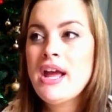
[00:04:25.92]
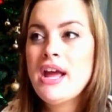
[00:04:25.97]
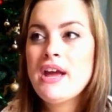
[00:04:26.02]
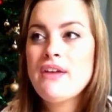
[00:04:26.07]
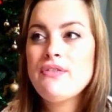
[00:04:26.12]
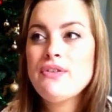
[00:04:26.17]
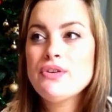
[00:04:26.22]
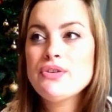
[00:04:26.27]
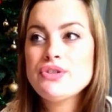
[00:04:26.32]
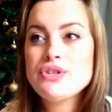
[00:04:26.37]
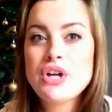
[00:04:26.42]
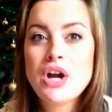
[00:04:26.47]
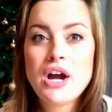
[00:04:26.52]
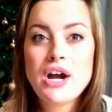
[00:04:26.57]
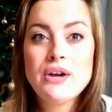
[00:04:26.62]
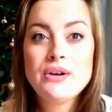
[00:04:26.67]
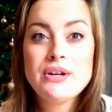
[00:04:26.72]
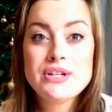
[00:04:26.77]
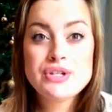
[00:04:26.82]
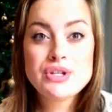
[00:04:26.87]
If your
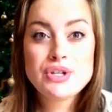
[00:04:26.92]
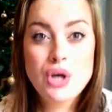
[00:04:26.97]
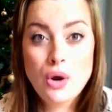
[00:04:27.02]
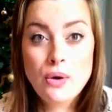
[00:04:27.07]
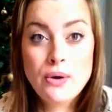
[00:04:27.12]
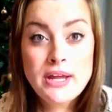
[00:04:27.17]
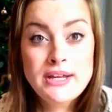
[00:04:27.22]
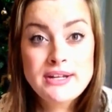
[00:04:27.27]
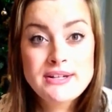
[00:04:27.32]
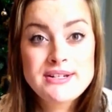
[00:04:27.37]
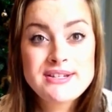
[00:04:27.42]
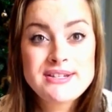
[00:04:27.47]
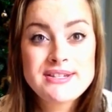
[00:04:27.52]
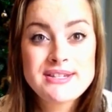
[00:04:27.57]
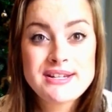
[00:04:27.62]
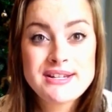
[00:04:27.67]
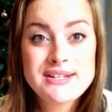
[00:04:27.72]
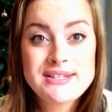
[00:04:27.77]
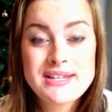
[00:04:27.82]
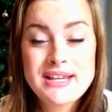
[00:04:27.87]
child is going to
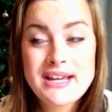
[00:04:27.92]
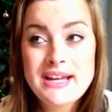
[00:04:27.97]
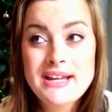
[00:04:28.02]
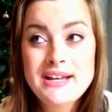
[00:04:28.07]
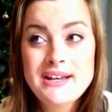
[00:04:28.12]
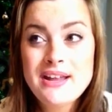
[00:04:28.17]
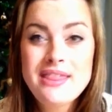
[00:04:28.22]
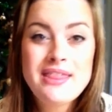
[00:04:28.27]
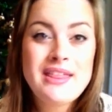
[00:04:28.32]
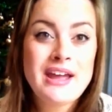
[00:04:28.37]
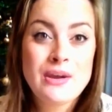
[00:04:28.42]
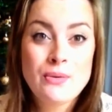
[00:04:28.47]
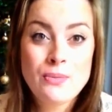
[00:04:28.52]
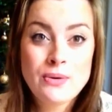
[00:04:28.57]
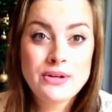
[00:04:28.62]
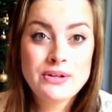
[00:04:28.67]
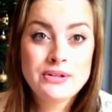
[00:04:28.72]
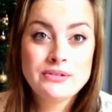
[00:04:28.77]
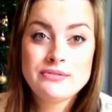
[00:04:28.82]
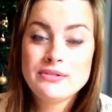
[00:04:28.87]
succeed, they
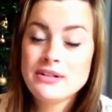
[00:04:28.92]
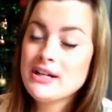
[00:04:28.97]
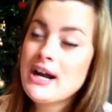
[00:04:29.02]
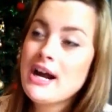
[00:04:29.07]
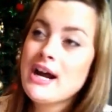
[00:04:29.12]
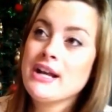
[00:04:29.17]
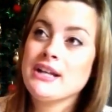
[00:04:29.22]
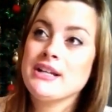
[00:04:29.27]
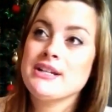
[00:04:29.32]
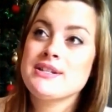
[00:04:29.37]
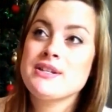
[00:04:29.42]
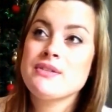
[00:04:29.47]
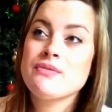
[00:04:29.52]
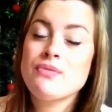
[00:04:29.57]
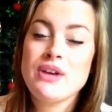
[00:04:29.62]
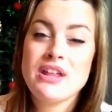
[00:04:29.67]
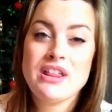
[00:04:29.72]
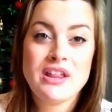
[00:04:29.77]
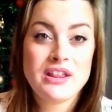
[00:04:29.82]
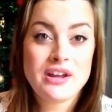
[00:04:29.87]
will, regardless of
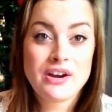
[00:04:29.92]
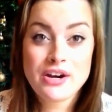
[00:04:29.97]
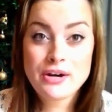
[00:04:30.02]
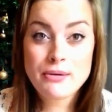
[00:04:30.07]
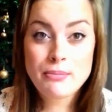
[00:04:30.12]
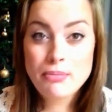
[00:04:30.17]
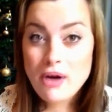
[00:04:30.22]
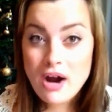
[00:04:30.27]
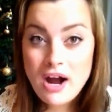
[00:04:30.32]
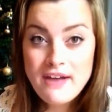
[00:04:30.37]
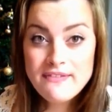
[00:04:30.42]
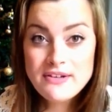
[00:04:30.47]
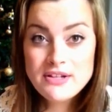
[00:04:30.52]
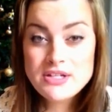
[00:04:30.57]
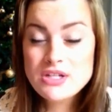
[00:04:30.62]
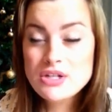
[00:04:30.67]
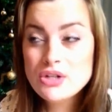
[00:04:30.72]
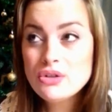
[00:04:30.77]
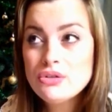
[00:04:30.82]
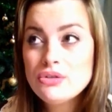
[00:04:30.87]
whether they're in a private
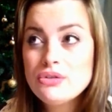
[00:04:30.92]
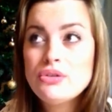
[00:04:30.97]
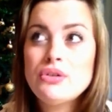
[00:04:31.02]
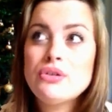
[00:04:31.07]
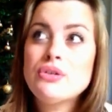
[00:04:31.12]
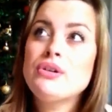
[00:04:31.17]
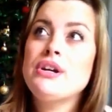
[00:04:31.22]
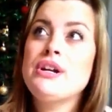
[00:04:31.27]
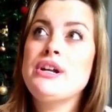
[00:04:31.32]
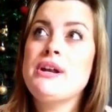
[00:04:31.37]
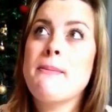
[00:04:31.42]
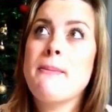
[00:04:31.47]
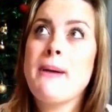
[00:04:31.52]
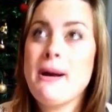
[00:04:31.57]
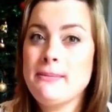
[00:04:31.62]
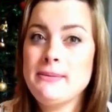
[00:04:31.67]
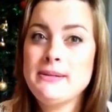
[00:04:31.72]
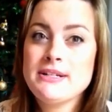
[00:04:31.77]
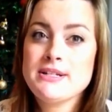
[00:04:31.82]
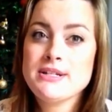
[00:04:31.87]
school or in a
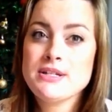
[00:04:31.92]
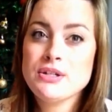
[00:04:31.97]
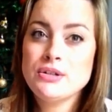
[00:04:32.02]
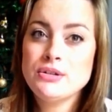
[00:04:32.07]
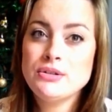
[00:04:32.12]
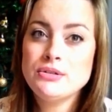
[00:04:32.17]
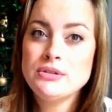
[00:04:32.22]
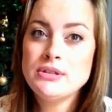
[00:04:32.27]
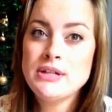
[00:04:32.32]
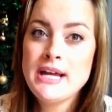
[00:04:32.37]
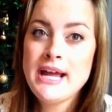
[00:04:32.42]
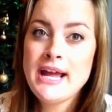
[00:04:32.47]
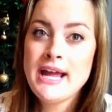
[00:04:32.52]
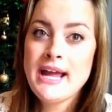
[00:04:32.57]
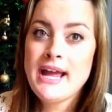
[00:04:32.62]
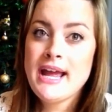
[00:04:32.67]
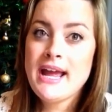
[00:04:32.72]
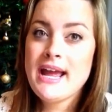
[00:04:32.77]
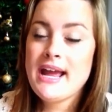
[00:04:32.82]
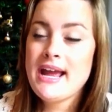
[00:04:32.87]
public school.
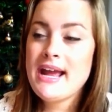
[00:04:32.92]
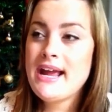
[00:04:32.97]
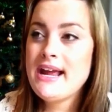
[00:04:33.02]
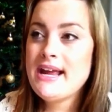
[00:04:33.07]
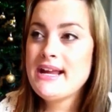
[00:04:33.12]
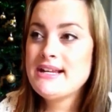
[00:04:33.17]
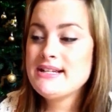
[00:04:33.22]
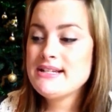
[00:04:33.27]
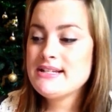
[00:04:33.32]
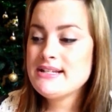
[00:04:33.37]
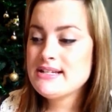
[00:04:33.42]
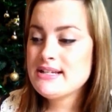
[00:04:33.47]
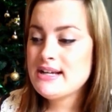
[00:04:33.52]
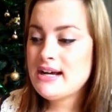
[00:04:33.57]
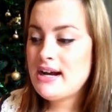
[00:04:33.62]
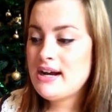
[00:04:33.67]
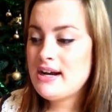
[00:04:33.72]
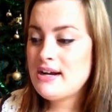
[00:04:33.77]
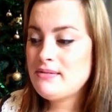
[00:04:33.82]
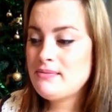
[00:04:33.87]
And
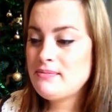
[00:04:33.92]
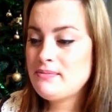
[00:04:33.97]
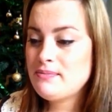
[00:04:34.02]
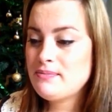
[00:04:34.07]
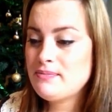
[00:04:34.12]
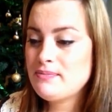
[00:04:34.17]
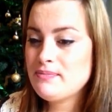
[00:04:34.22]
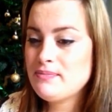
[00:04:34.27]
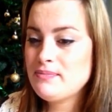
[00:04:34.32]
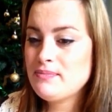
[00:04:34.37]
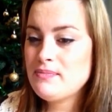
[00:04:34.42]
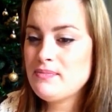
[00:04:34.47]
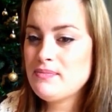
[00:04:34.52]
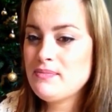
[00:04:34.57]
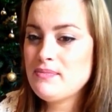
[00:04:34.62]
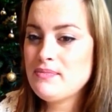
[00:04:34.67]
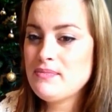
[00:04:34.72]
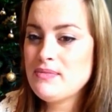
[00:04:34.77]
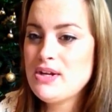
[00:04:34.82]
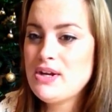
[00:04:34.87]

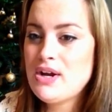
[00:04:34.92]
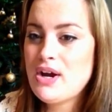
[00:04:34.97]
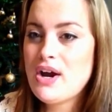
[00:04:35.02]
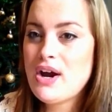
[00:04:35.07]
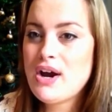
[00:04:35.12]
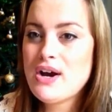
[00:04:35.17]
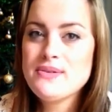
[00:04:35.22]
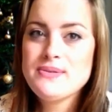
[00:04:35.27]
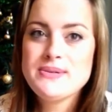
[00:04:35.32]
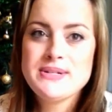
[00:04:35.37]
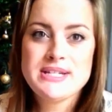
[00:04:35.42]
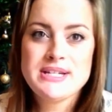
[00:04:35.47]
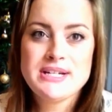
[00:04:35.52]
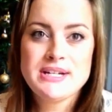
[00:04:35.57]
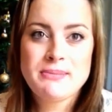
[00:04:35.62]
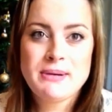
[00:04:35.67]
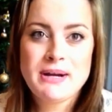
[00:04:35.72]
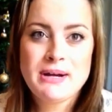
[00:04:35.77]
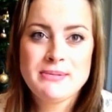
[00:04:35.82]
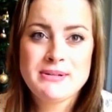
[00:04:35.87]
I was in
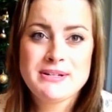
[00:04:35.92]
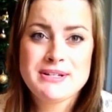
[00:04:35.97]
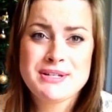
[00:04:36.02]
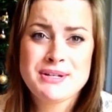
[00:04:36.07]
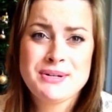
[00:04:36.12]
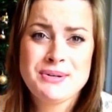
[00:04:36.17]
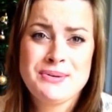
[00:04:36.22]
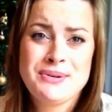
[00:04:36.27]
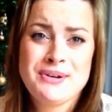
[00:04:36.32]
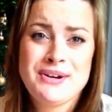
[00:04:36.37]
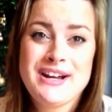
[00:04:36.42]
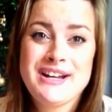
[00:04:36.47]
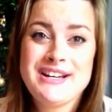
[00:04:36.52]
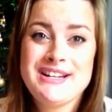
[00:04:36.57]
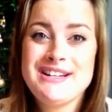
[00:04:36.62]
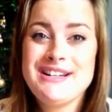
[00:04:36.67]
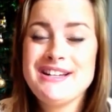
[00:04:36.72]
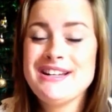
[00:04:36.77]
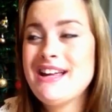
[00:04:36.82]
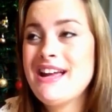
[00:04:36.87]
a public school and I
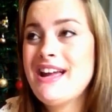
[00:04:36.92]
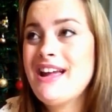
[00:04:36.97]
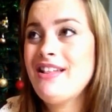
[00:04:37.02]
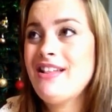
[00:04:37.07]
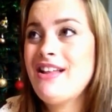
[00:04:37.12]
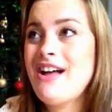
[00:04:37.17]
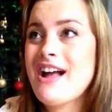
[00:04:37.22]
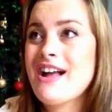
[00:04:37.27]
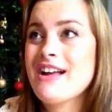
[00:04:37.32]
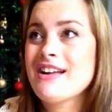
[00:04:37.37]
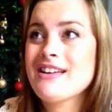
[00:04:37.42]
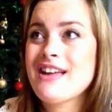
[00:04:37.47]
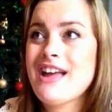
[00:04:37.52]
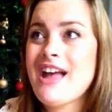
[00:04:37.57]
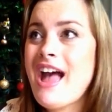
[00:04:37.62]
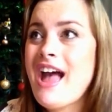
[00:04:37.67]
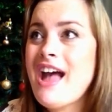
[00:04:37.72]
didn't get like